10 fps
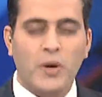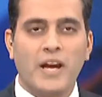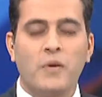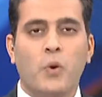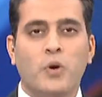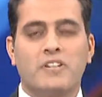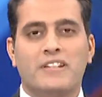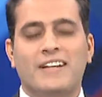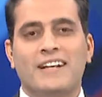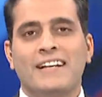doing
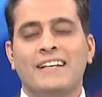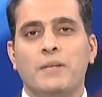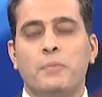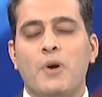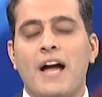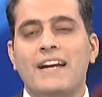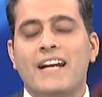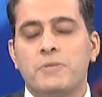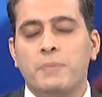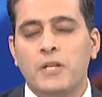what uh, the
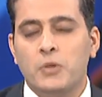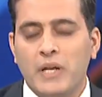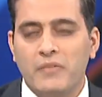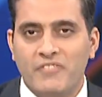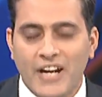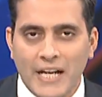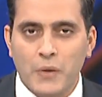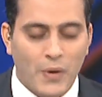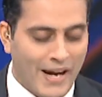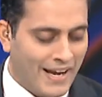brand has been doing
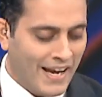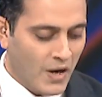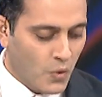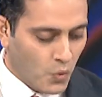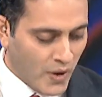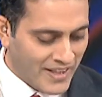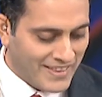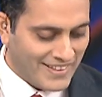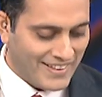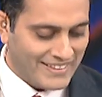very well
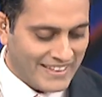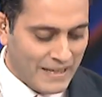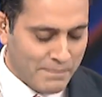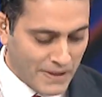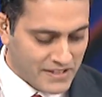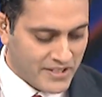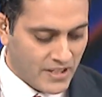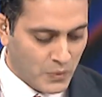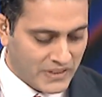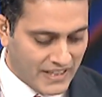with the
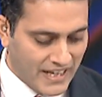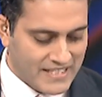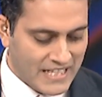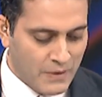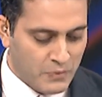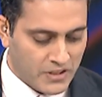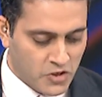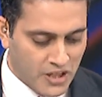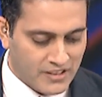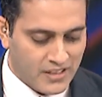Pulsar, with the KTM, with
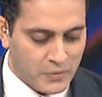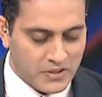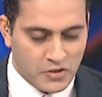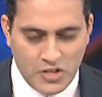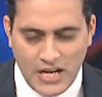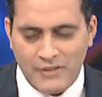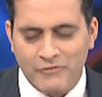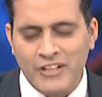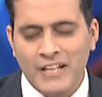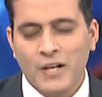the Chetak, with the
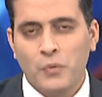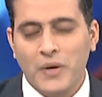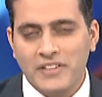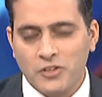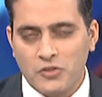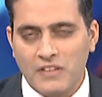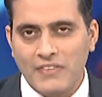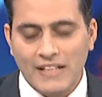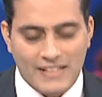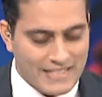Triumph, with the
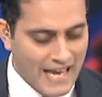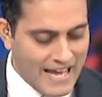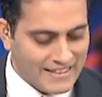three wheelers